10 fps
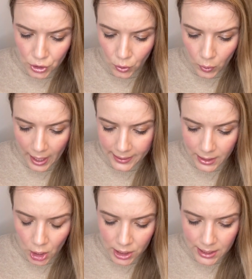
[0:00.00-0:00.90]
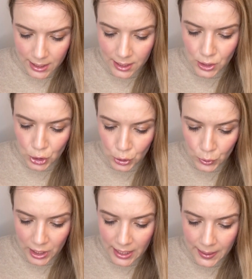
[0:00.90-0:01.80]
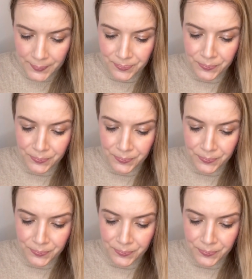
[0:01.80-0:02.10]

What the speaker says: so antioxidant and soothing.